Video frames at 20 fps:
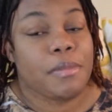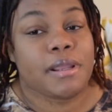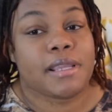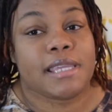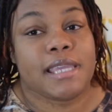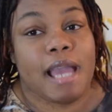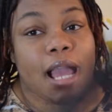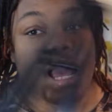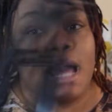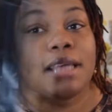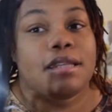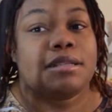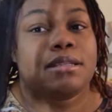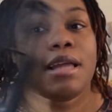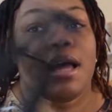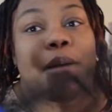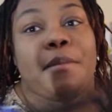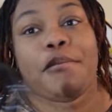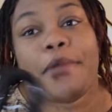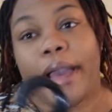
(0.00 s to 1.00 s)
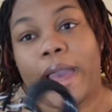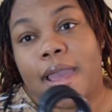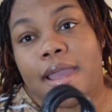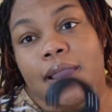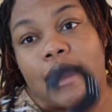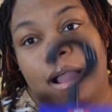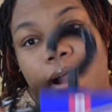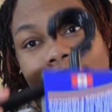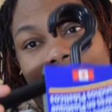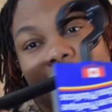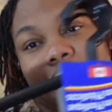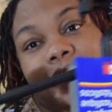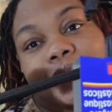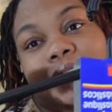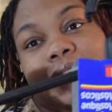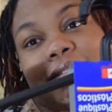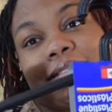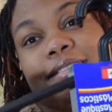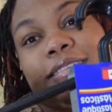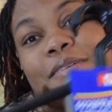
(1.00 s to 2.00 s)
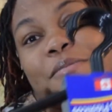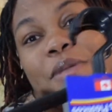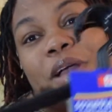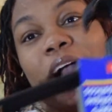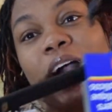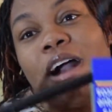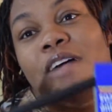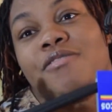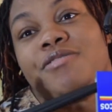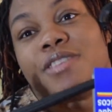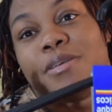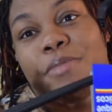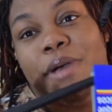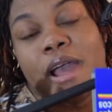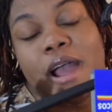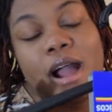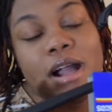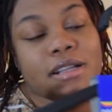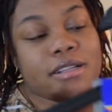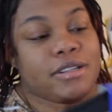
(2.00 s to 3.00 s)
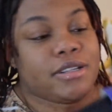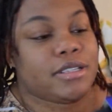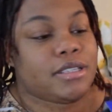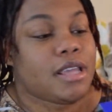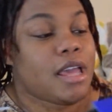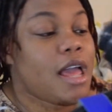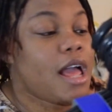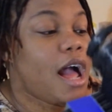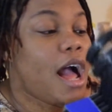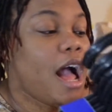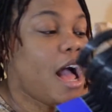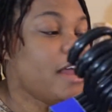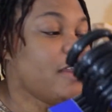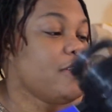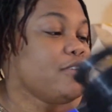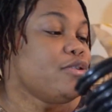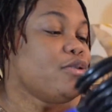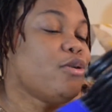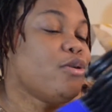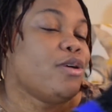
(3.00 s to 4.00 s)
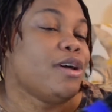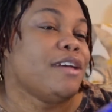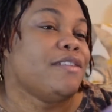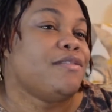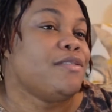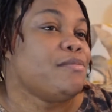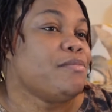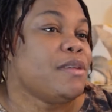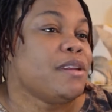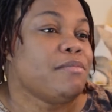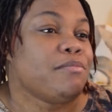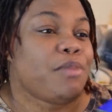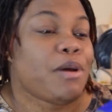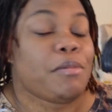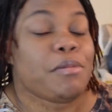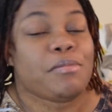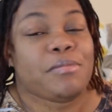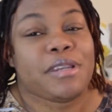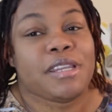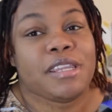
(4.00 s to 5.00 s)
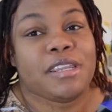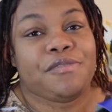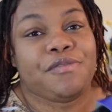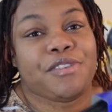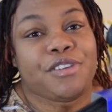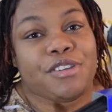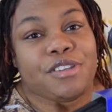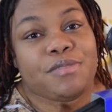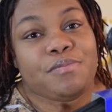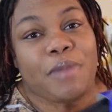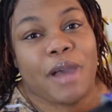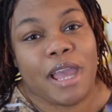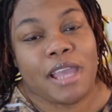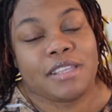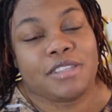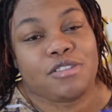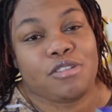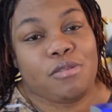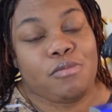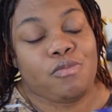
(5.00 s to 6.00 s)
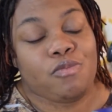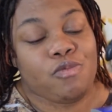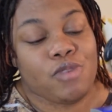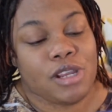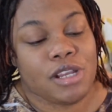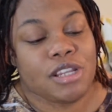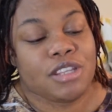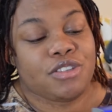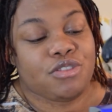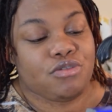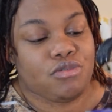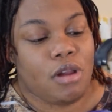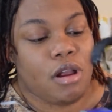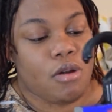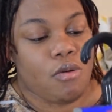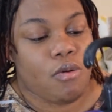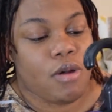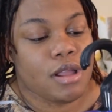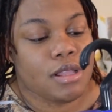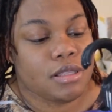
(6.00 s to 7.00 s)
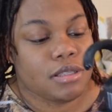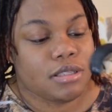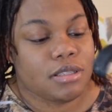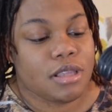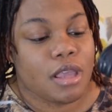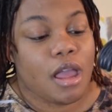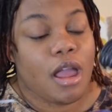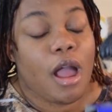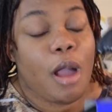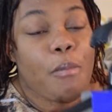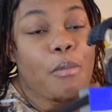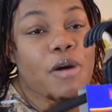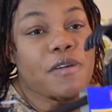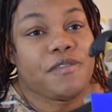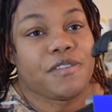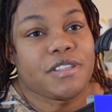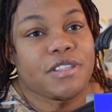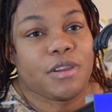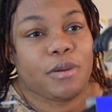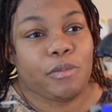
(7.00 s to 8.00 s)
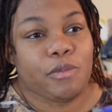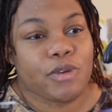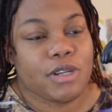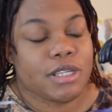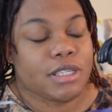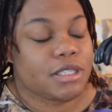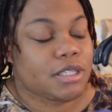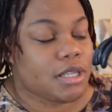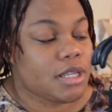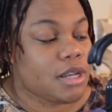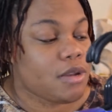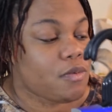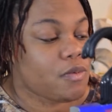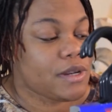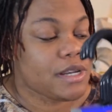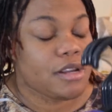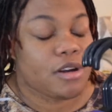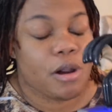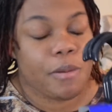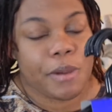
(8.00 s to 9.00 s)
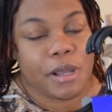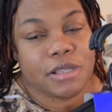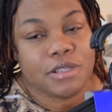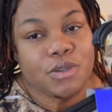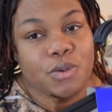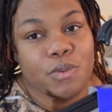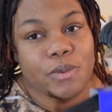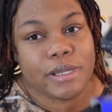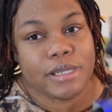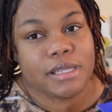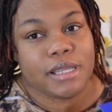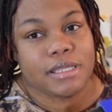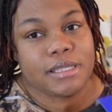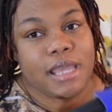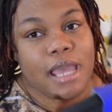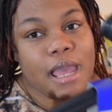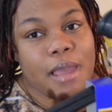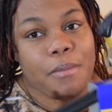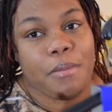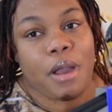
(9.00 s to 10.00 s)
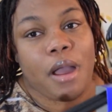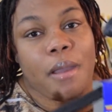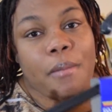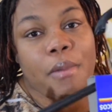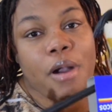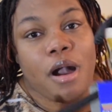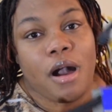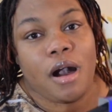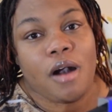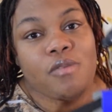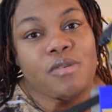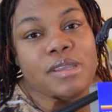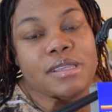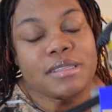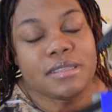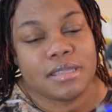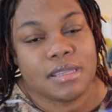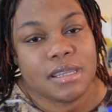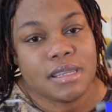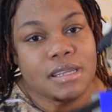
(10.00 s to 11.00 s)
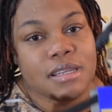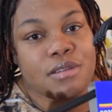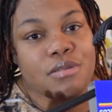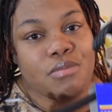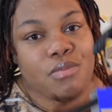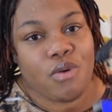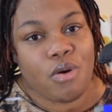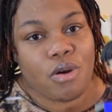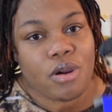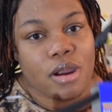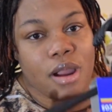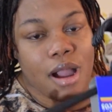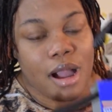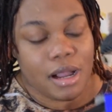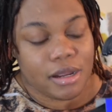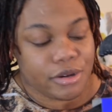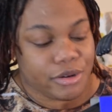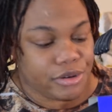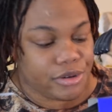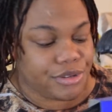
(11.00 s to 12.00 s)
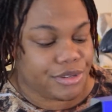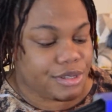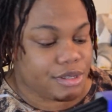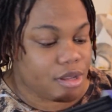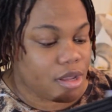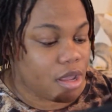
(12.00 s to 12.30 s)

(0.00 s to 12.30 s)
can't stop by hangers. I always buy hangers. I don't know if it probably need to just buy some really strong ones, but for some reason when it come on to winter time, I'm always needing more hangers.